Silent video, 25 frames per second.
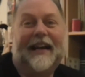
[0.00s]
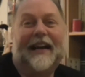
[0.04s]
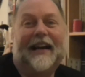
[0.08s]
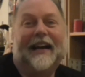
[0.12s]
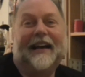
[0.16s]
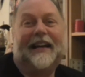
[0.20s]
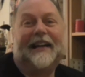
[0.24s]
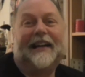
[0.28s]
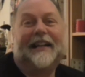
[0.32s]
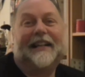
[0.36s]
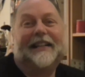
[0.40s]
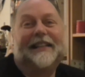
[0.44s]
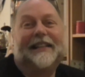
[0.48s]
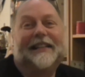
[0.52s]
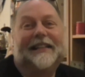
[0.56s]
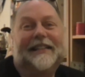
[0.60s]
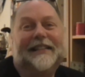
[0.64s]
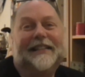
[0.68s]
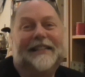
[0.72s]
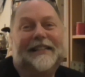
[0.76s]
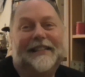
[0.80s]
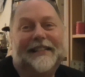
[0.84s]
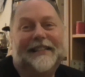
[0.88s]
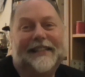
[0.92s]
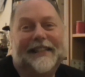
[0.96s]

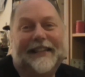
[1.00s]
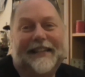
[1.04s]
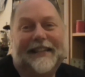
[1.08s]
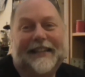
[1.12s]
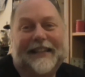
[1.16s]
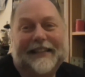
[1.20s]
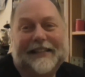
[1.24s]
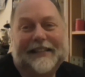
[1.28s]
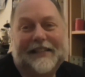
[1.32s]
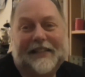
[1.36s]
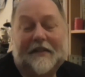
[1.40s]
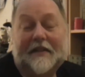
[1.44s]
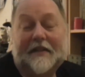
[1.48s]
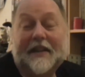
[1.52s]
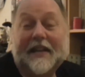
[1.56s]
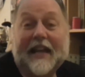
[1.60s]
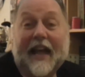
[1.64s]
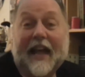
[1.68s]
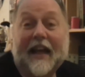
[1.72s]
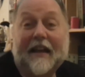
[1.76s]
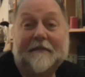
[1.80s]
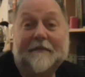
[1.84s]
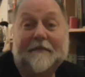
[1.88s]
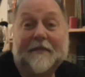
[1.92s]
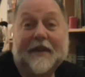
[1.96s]
and Zoe
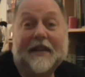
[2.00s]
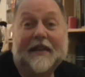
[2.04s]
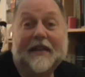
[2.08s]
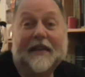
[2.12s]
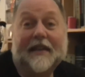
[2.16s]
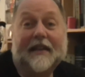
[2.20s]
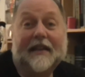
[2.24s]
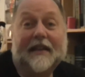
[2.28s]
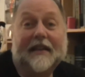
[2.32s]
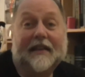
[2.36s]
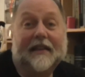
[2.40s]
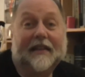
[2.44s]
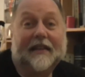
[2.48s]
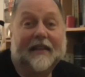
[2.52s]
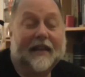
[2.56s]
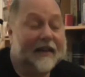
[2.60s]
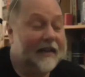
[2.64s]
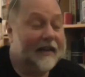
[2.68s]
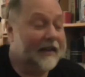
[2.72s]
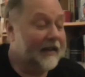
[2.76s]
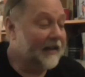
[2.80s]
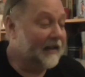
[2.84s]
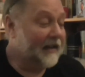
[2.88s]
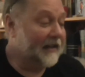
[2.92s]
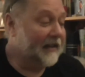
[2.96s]
gave me
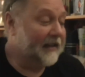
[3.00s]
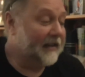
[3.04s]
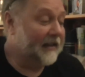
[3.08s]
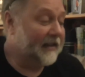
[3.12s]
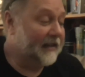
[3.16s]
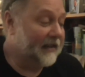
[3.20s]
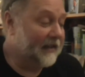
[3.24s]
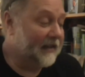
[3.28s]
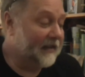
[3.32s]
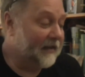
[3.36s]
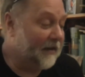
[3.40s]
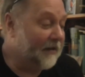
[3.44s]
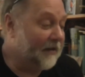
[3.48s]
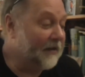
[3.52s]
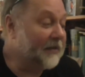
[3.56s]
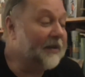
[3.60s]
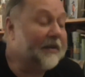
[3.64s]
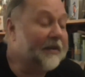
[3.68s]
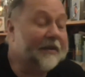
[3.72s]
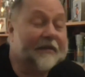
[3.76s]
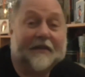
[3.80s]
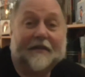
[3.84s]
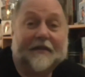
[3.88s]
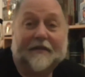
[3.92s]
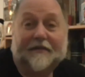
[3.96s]
the
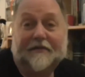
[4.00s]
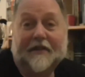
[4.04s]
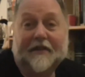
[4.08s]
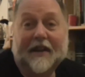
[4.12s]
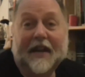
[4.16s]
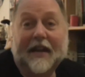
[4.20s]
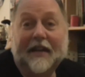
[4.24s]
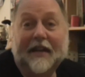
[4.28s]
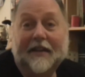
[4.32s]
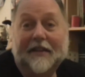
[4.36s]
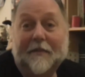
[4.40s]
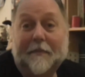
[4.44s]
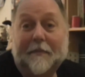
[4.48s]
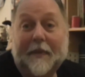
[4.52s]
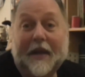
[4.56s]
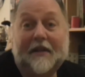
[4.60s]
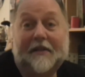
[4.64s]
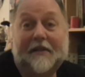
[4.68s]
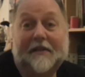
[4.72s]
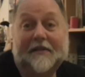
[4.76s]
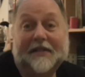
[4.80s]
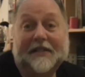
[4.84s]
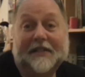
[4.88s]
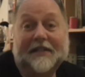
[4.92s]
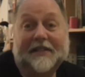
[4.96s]
honour of ringing the
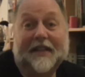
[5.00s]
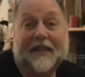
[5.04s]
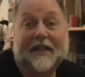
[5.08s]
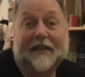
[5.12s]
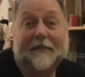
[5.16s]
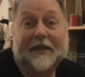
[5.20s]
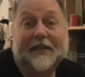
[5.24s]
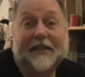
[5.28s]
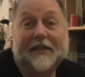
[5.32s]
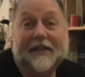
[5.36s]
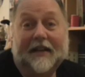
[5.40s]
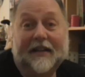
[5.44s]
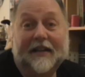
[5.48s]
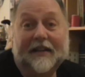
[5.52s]
bell to start the meeting.